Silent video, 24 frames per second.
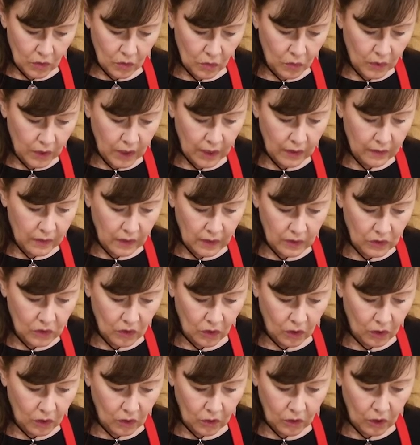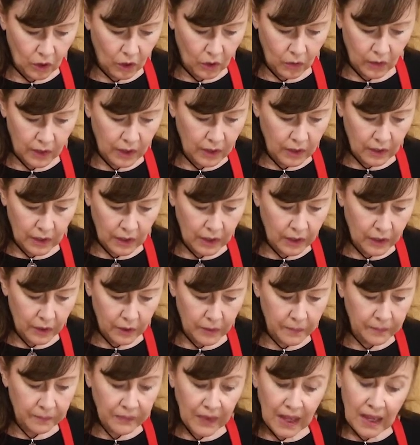we get this all going in
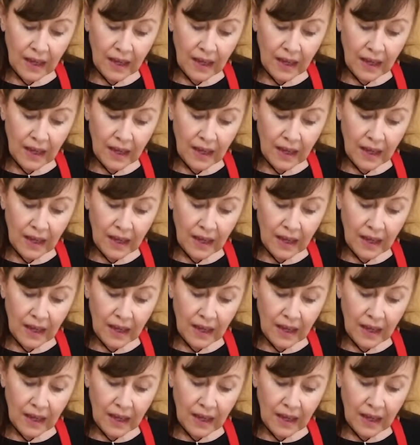here.